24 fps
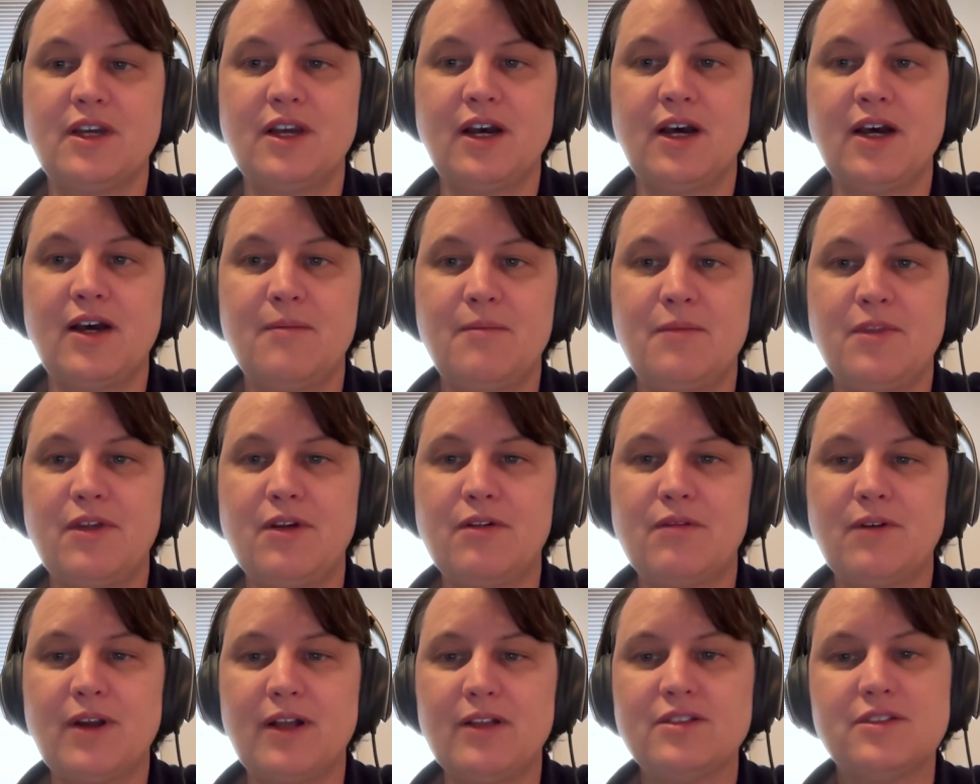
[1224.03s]
They're
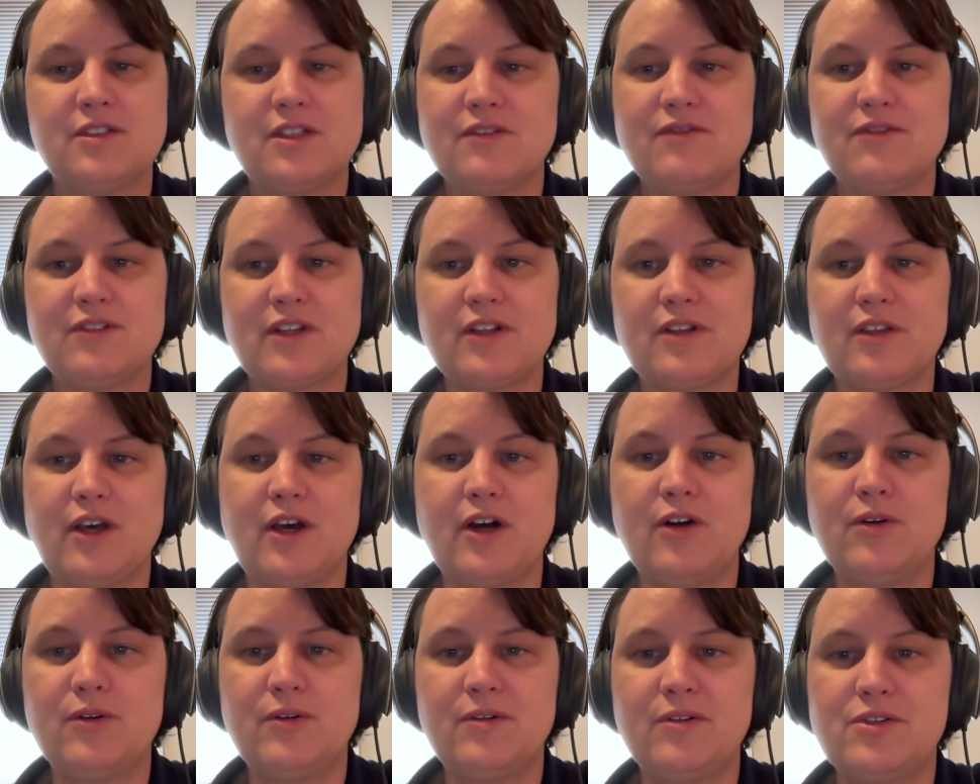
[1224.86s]
relatively
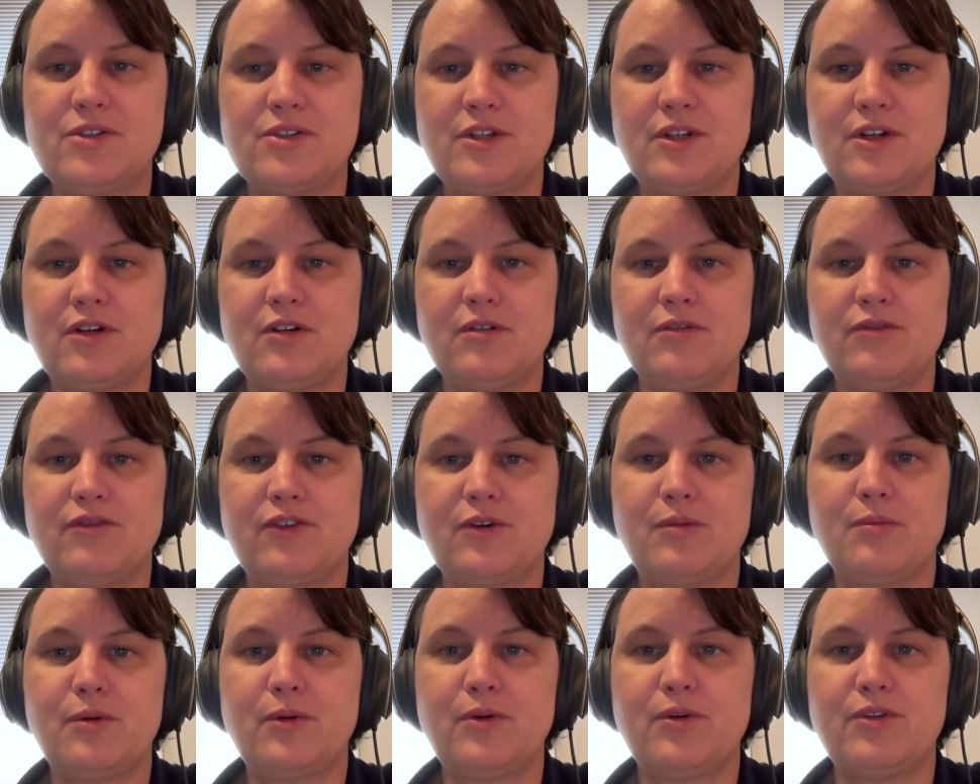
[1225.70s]
low still
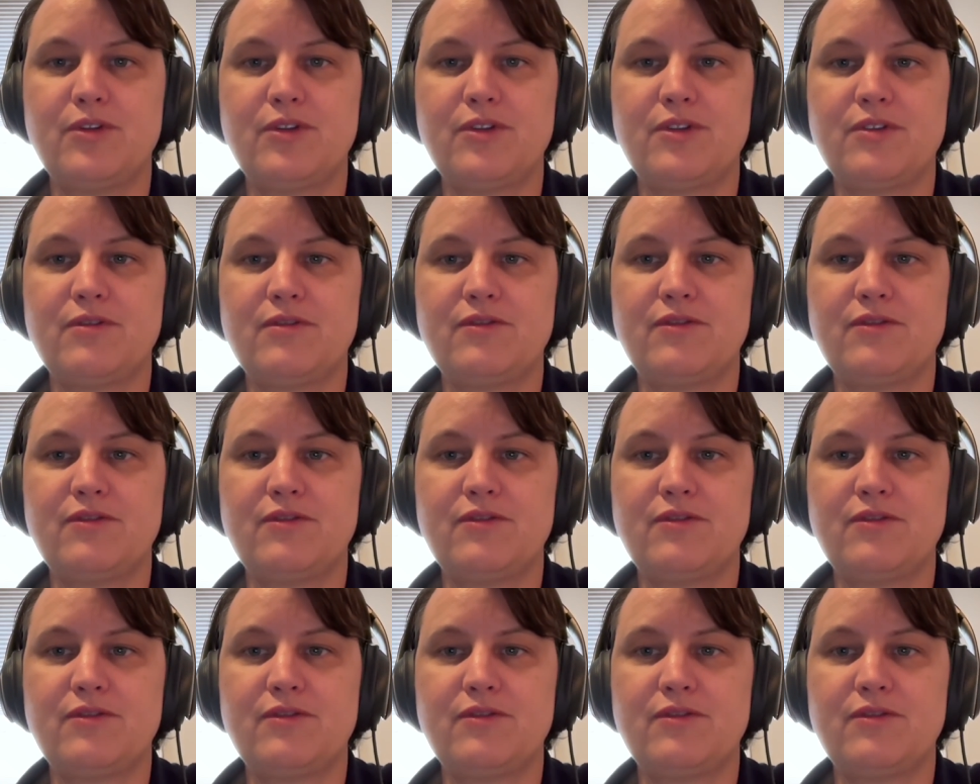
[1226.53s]
for both